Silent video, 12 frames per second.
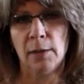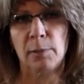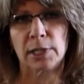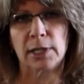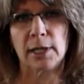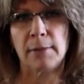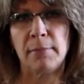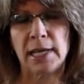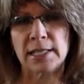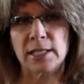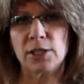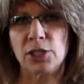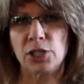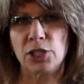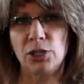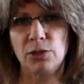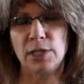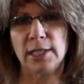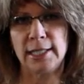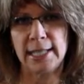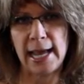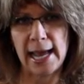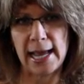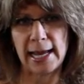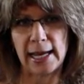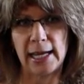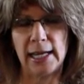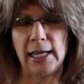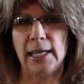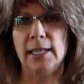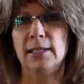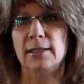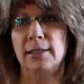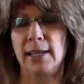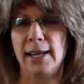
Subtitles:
But the message to you today is,